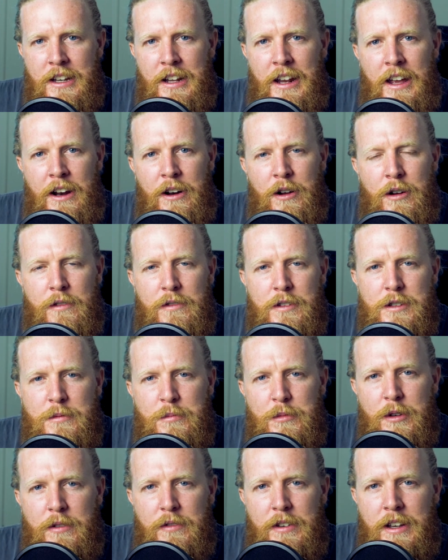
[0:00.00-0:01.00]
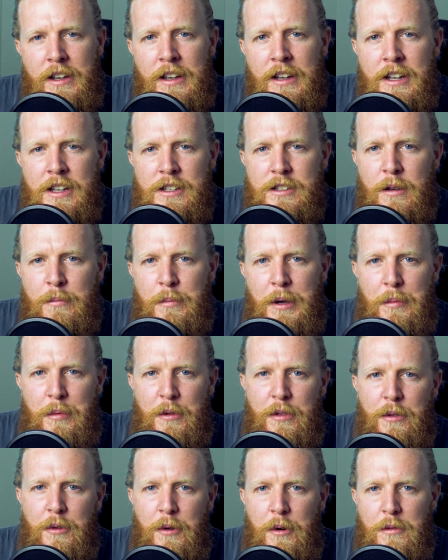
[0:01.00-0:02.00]
and edit of this movie, some people
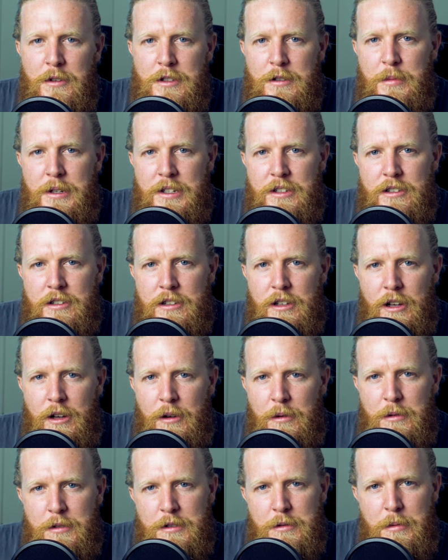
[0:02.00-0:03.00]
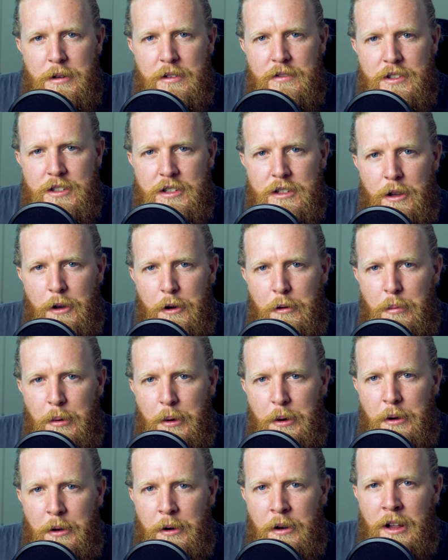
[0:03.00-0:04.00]
thought it was a bit slow, it was a bit of a slow
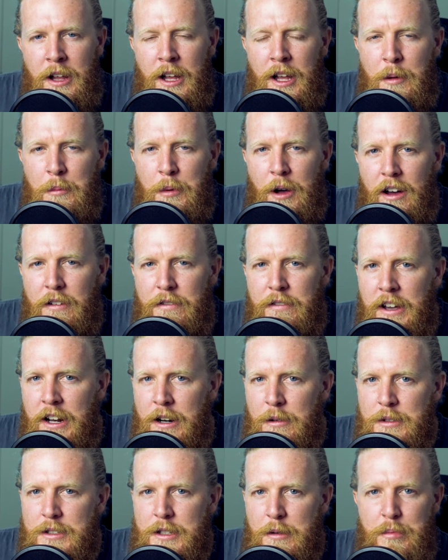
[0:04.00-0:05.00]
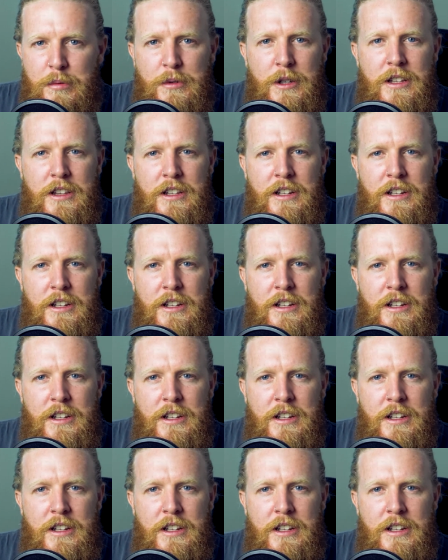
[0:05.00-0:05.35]
burn, but I found it was completely